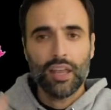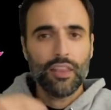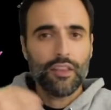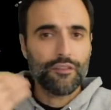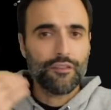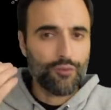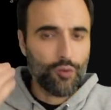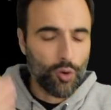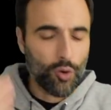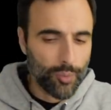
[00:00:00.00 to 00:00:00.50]

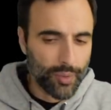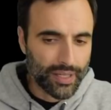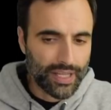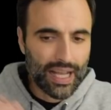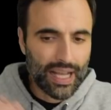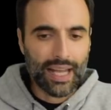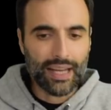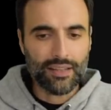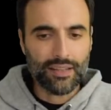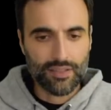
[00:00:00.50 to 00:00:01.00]
the forward
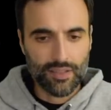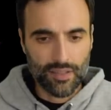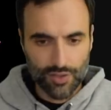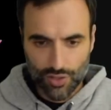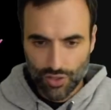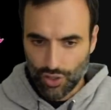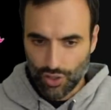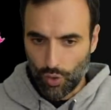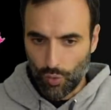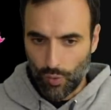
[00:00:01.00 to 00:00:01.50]
guidance and
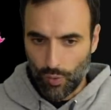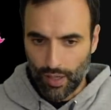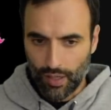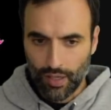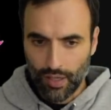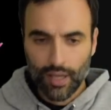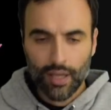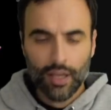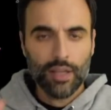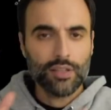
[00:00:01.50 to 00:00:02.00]
so on.